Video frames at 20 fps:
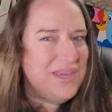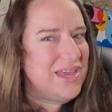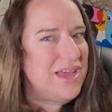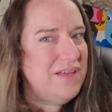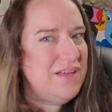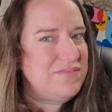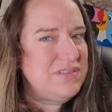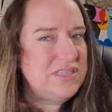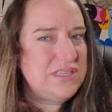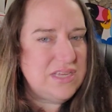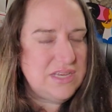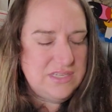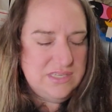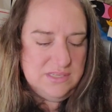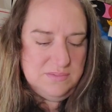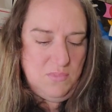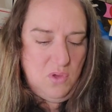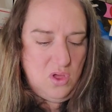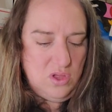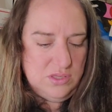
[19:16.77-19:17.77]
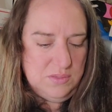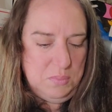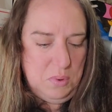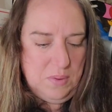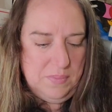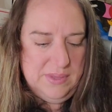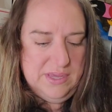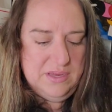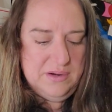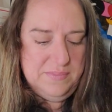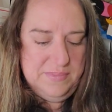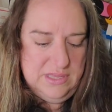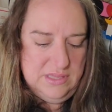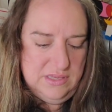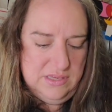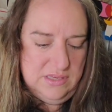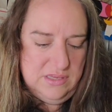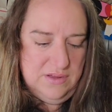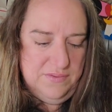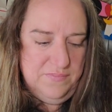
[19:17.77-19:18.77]
me having size small is probably going to make
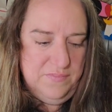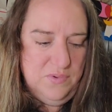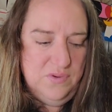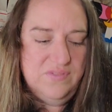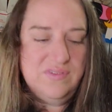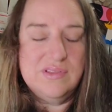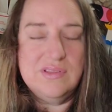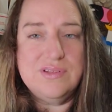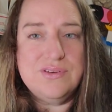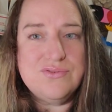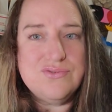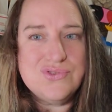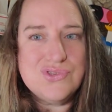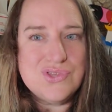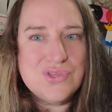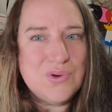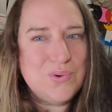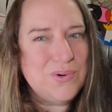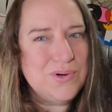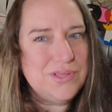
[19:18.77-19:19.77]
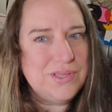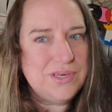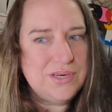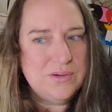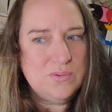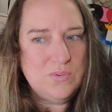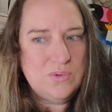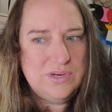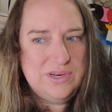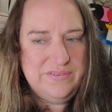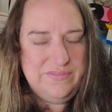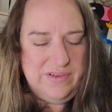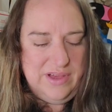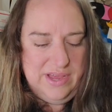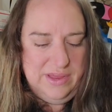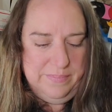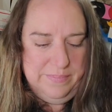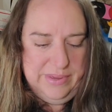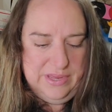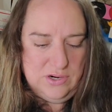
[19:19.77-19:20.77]
this stuff move a little slower than it would if I
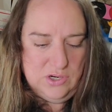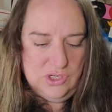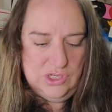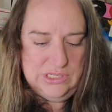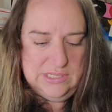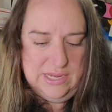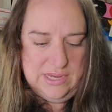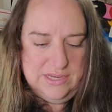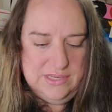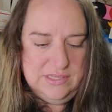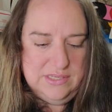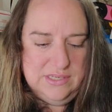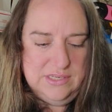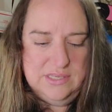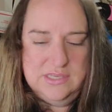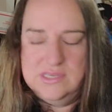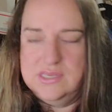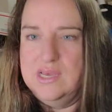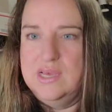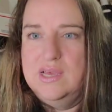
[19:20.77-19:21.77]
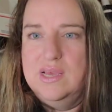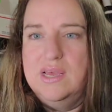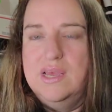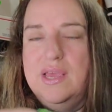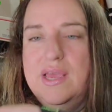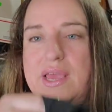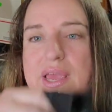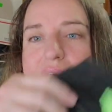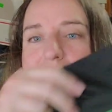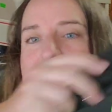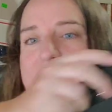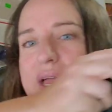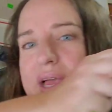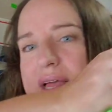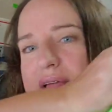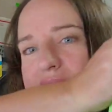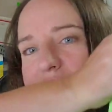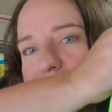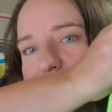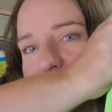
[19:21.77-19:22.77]
had better sizes.
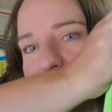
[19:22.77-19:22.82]
And